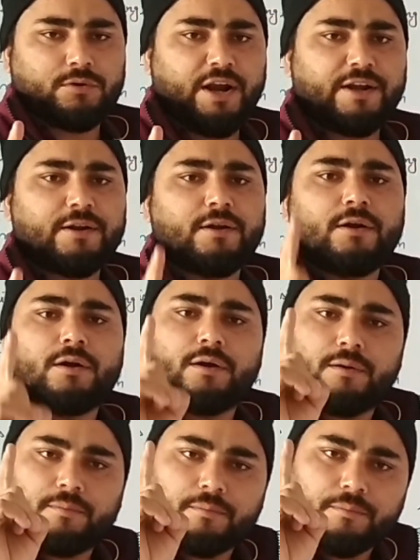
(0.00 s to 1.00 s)
right,
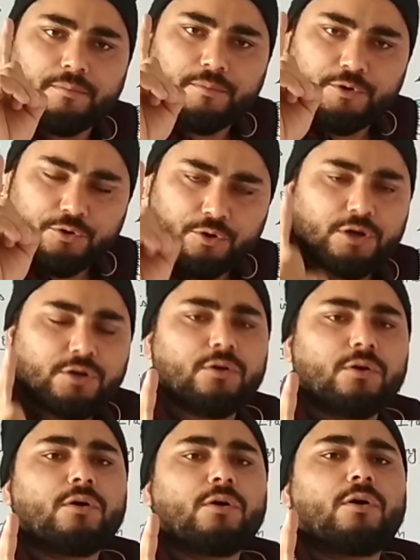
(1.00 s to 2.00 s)

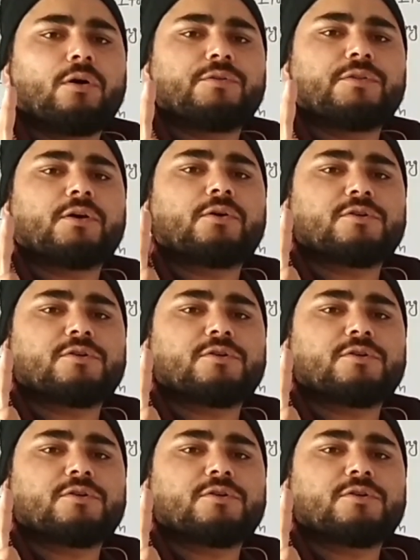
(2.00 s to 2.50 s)
not on the